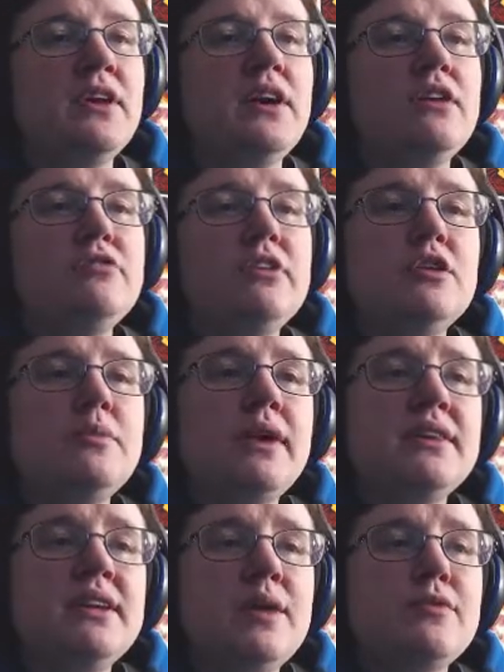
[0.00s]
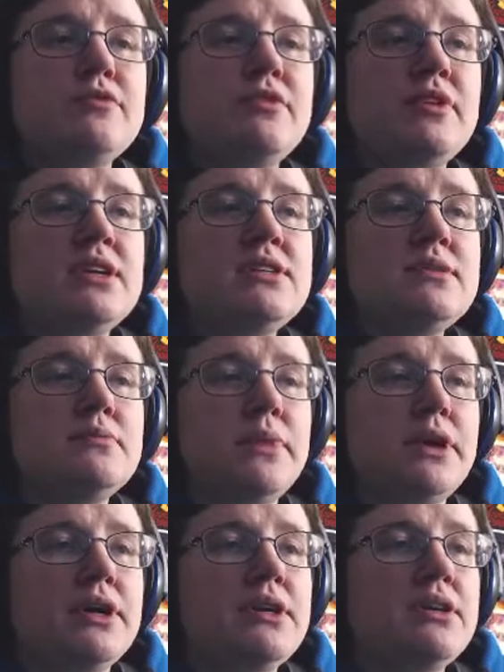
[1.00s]
A fellow by the name of
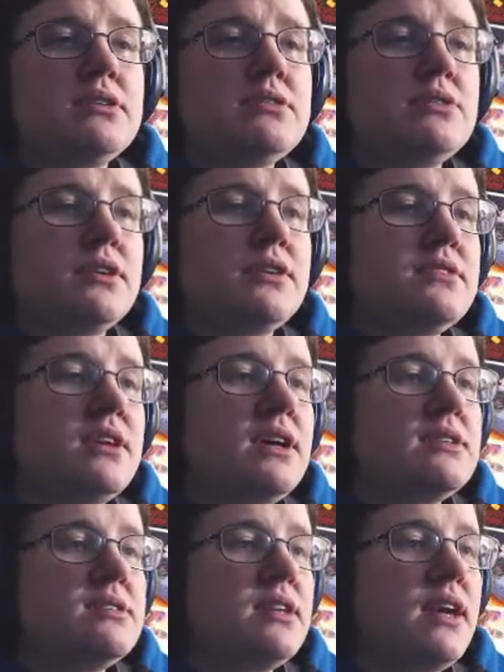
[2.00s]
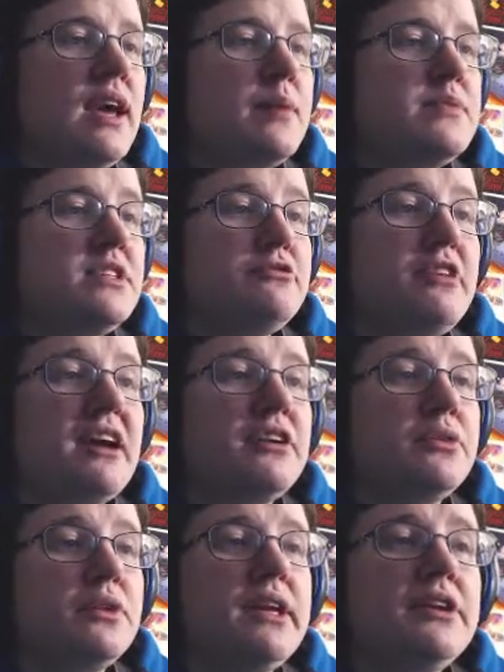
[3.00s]
Isambard serves as the camp's de
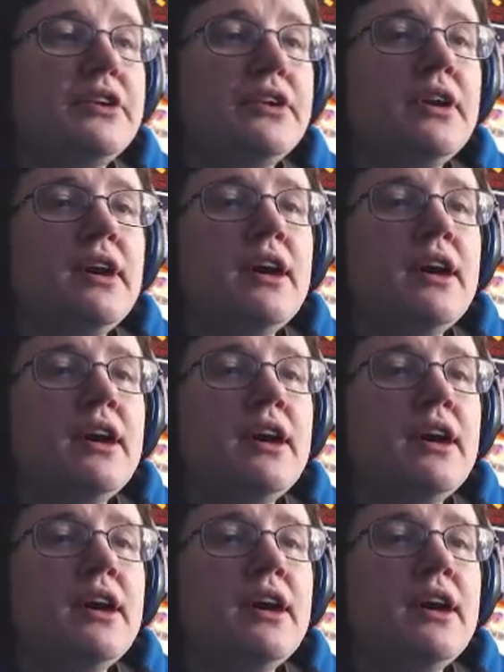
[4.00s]
facto leader.